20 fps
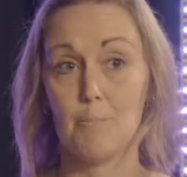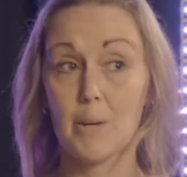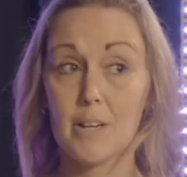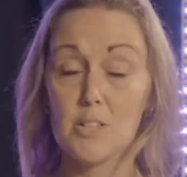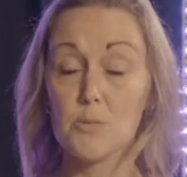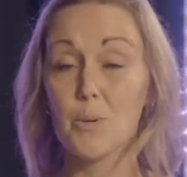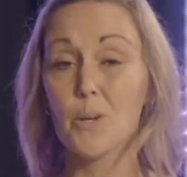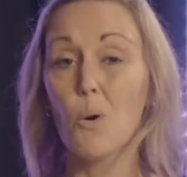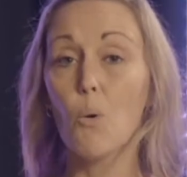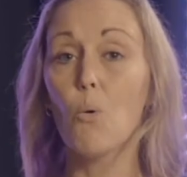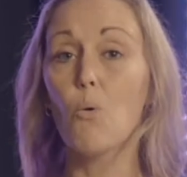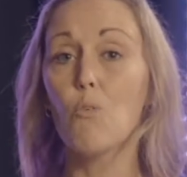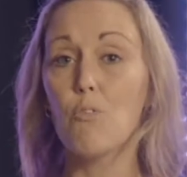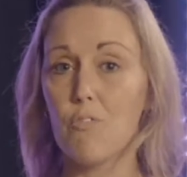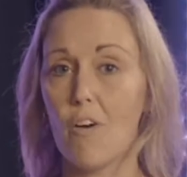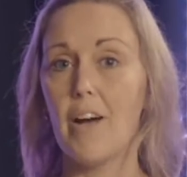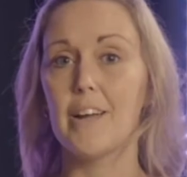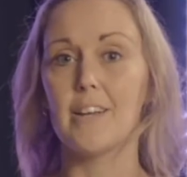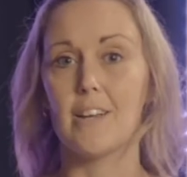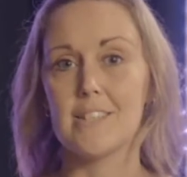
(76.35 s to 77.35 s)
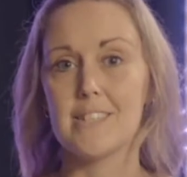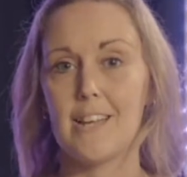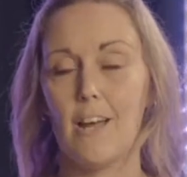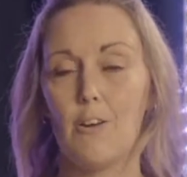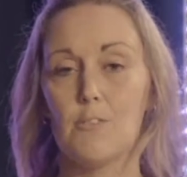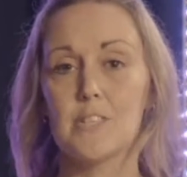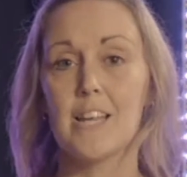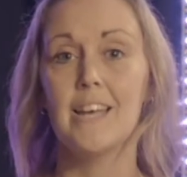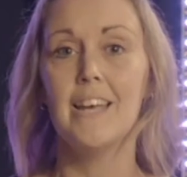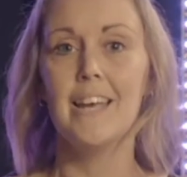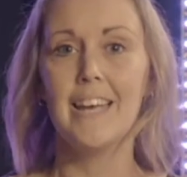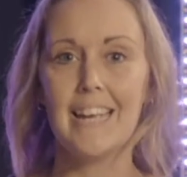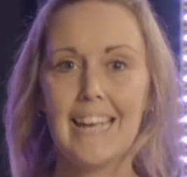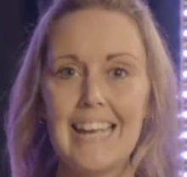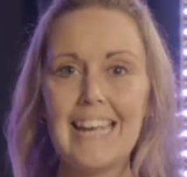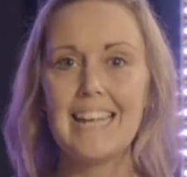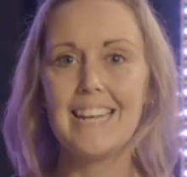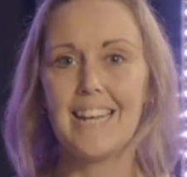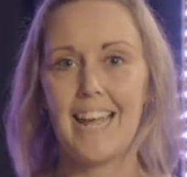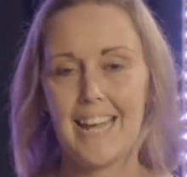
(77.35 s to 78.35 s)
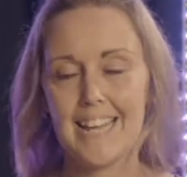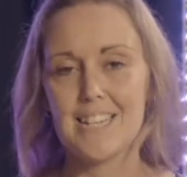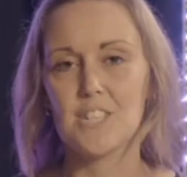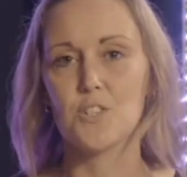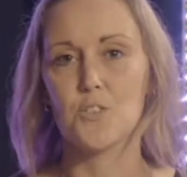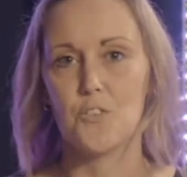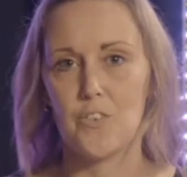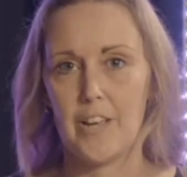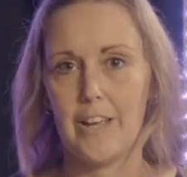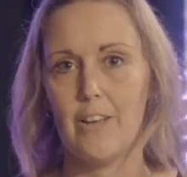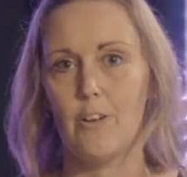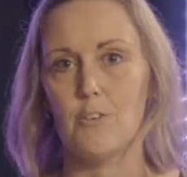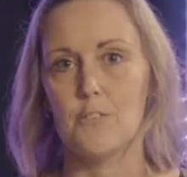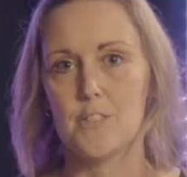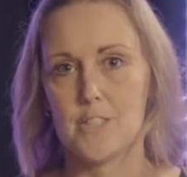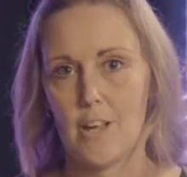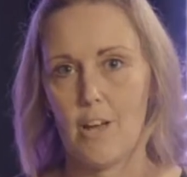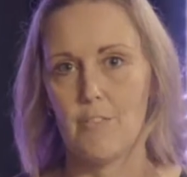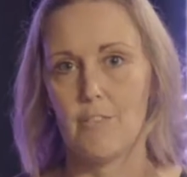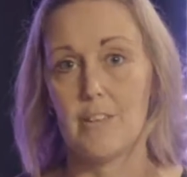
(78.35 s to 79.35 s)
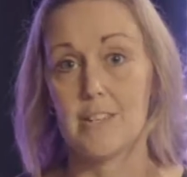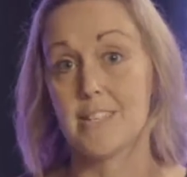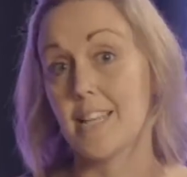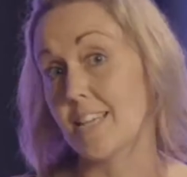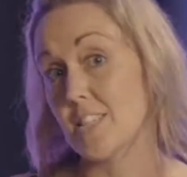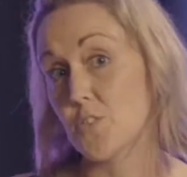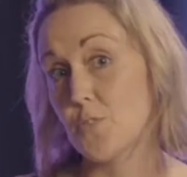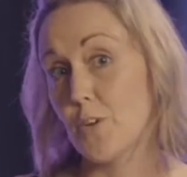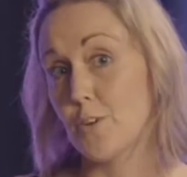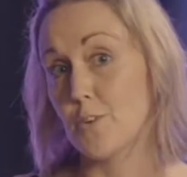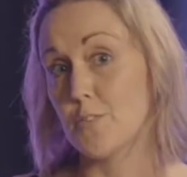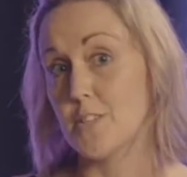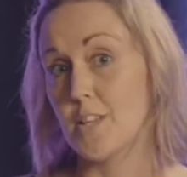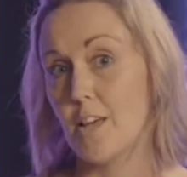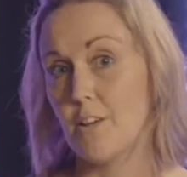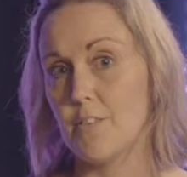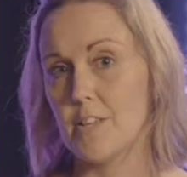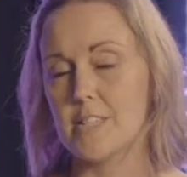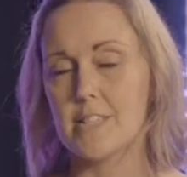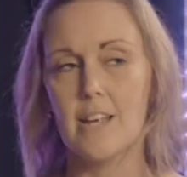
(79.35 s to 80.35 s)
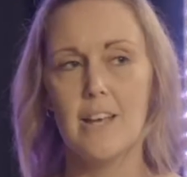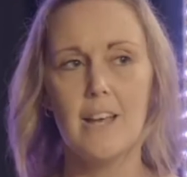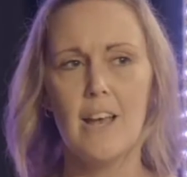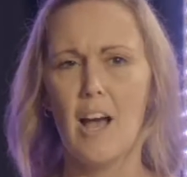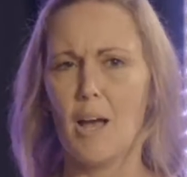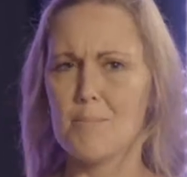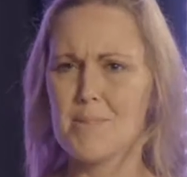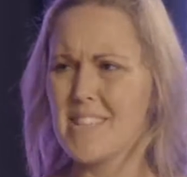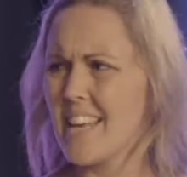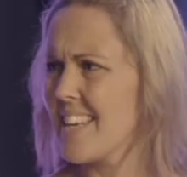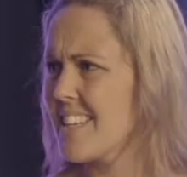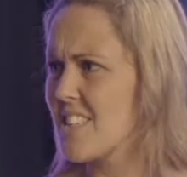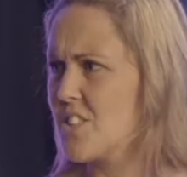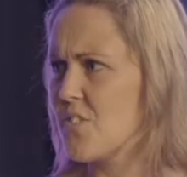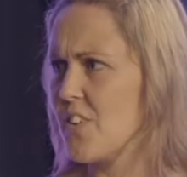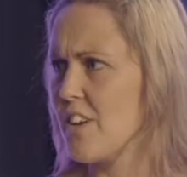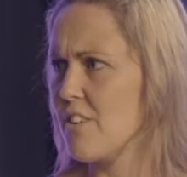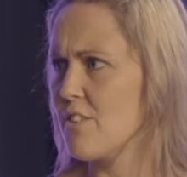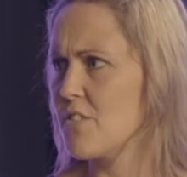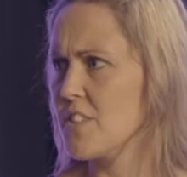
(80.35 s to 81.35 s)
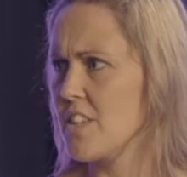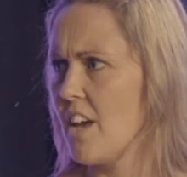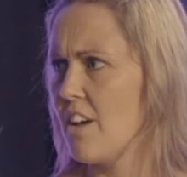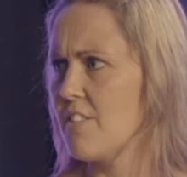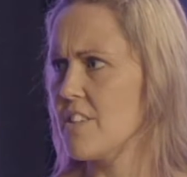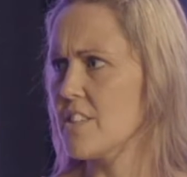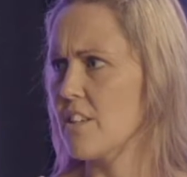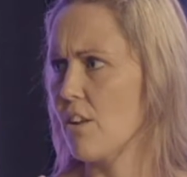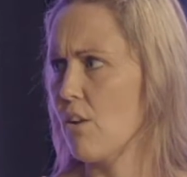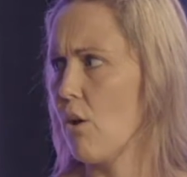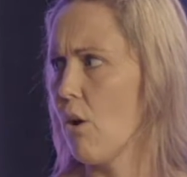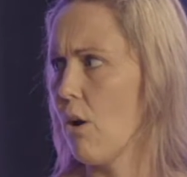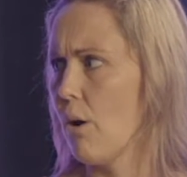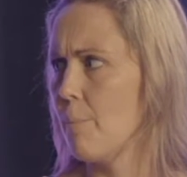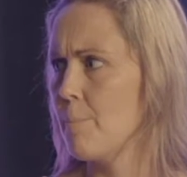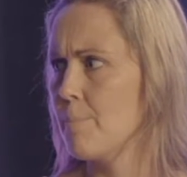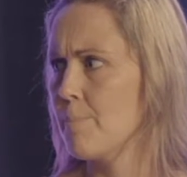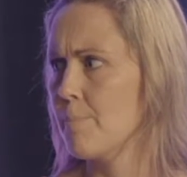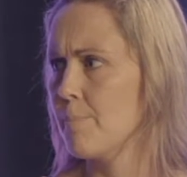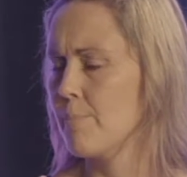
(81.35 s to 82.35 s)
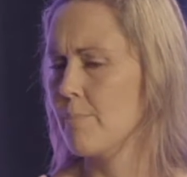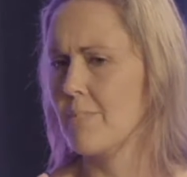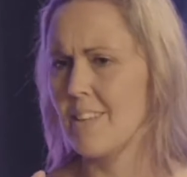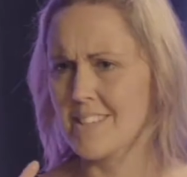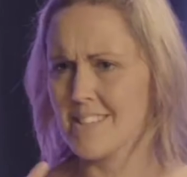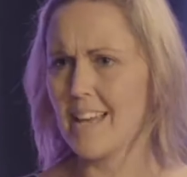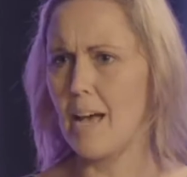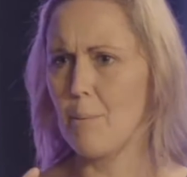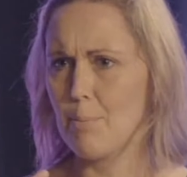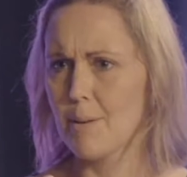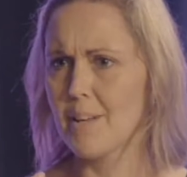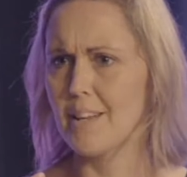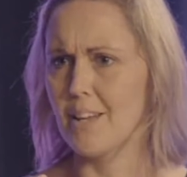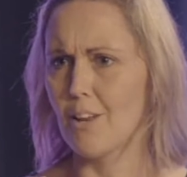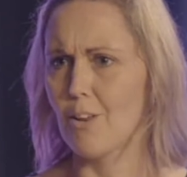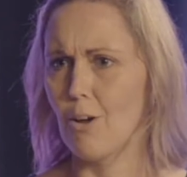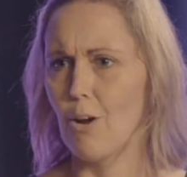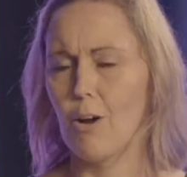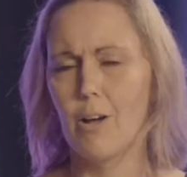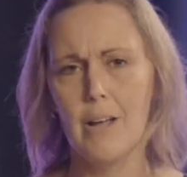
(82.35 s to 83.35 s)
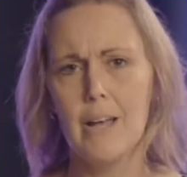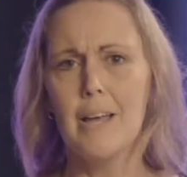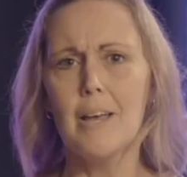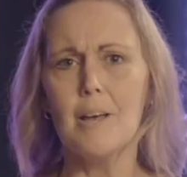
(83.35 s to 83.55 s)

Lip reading: Because we all find ourselves in a sphere of service. That sphere of service, I'm saying sphere of service a lot. It's happening a lot.